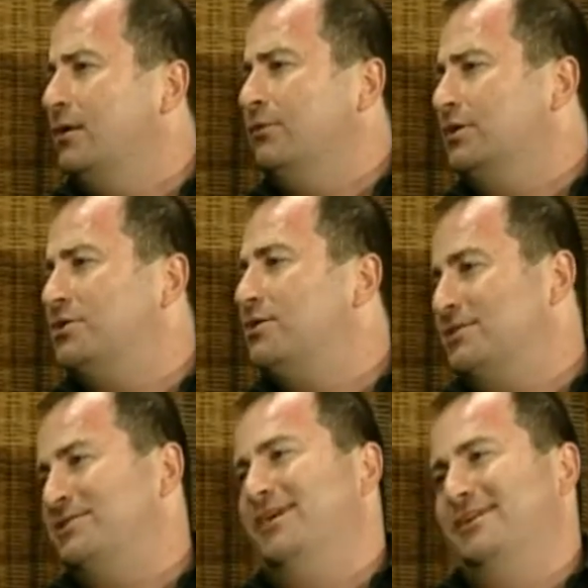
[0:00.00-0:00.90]
Well, the
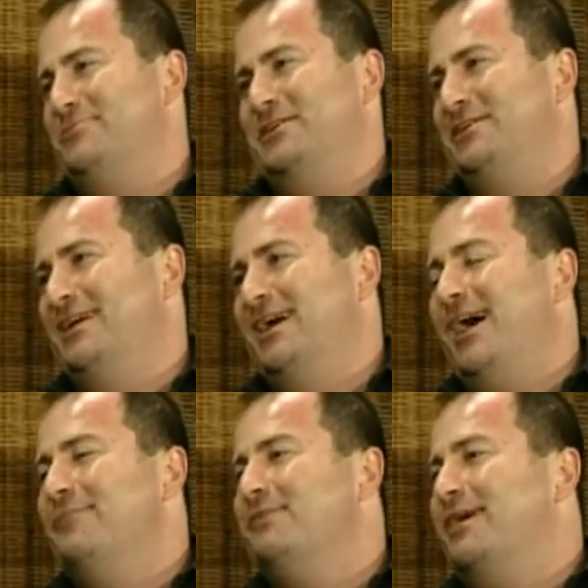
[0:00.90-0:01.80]
church is done. I mean,
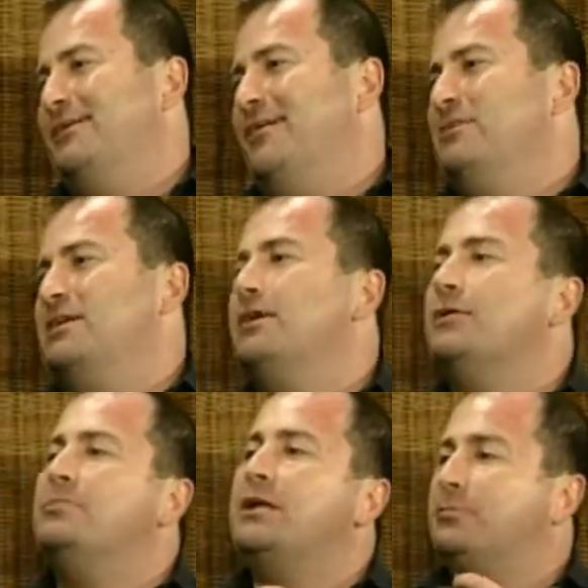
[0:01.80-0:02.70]
I'm not
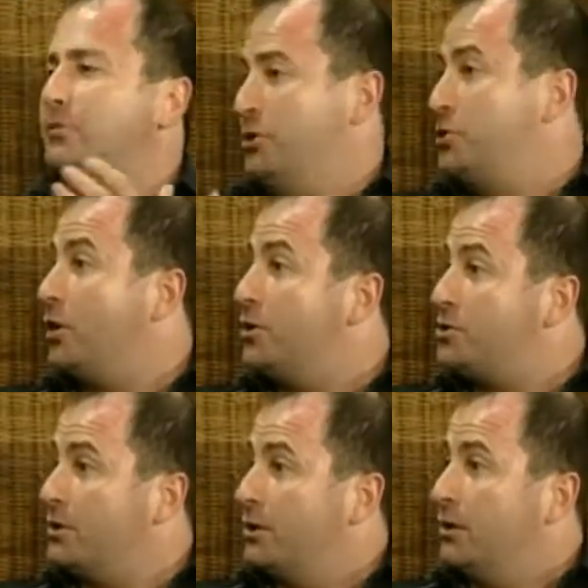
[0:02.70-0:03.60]
here to beat up on the
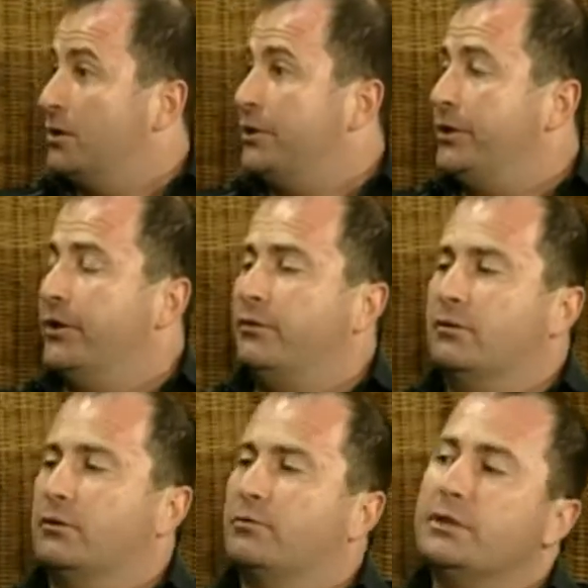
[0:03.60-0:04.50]
church,
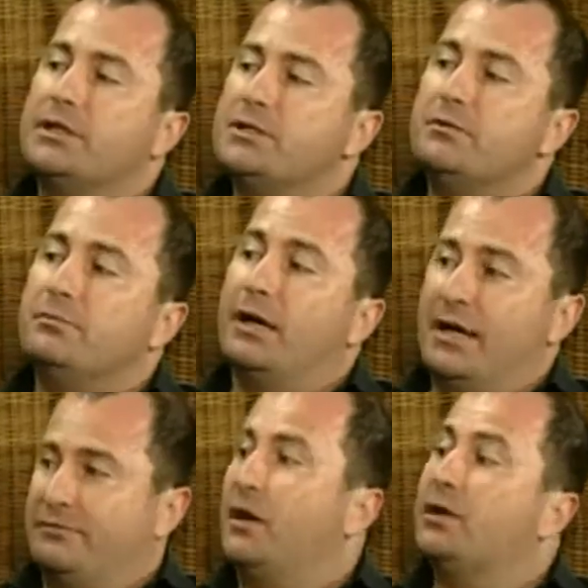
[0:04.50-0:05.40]
or religion,
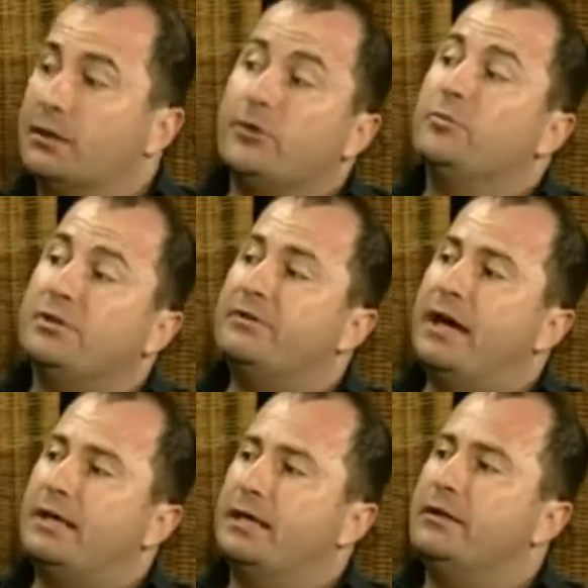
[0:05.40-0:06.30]
and I've done a little bit of
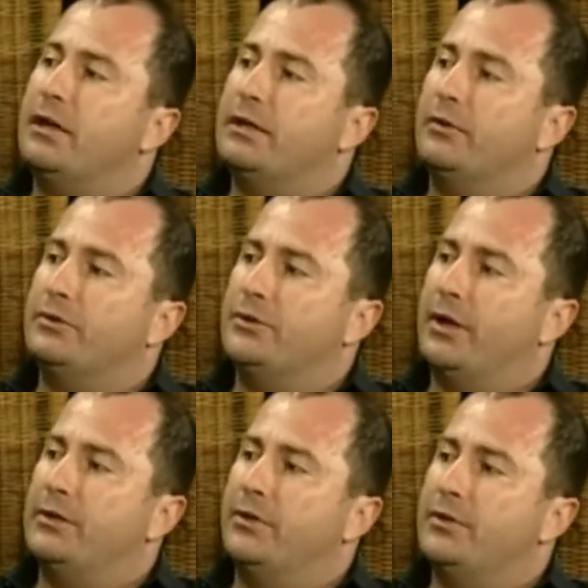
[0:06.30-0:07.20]
that, and I
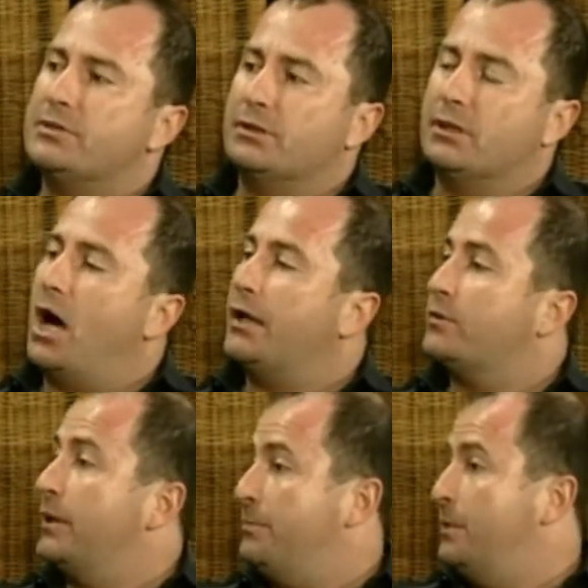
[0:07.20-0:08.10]
know there's a lot
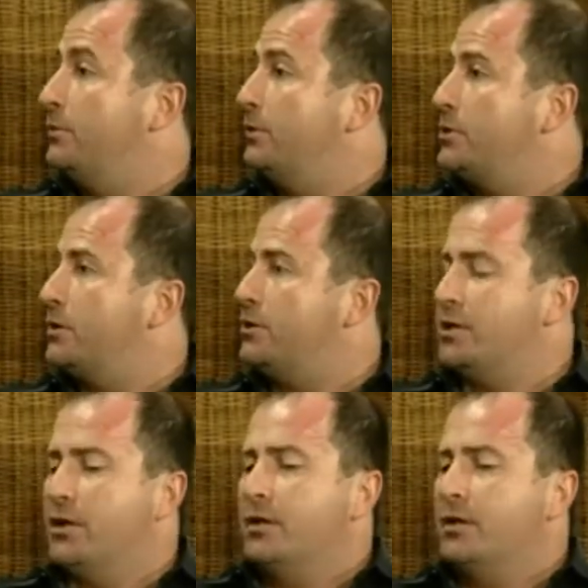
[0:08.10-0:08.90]
of great people in the church.